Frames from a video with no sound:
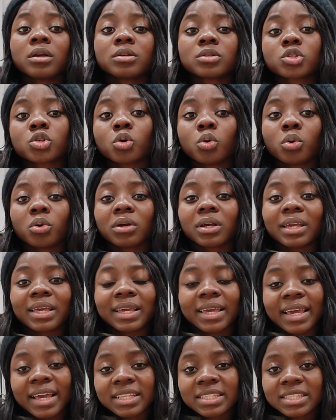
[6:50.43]

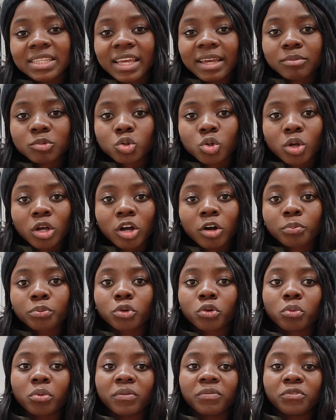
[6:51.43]
So get them to help
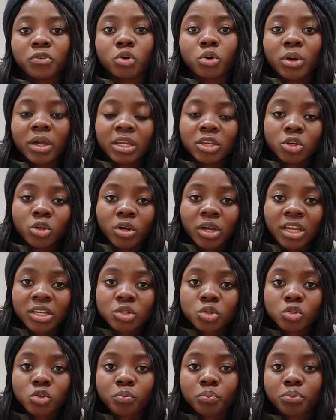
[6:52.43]
you review your
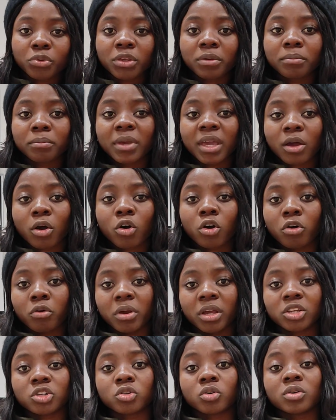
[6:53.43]
SOP, make
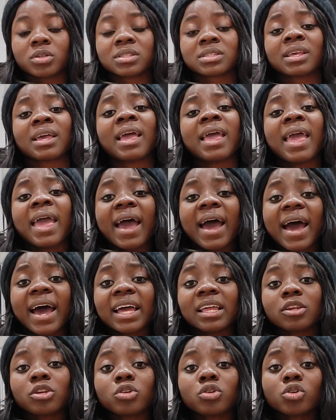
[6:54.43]
corrections,
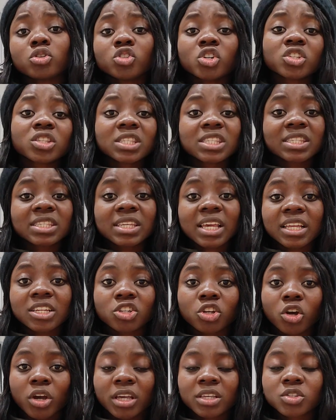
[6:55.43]
and don't just
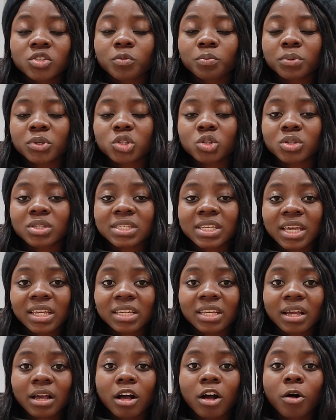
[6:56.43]
send your SOP to
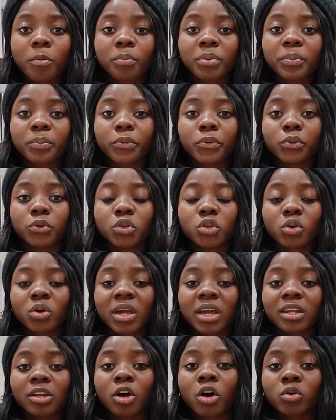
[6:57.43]
technical people. You
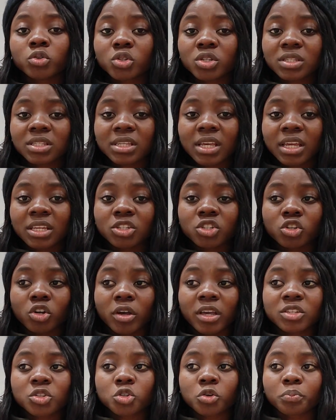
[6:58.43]
can also send
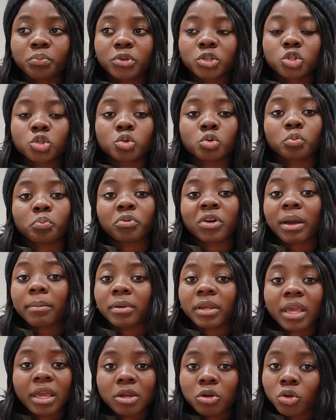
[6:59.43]
your SOP to
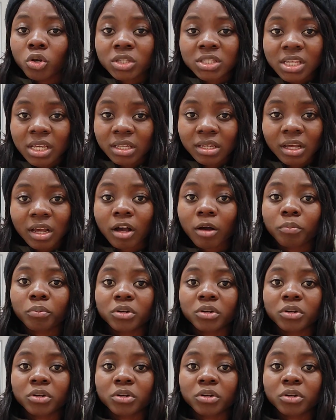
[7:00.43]
probably a non-technical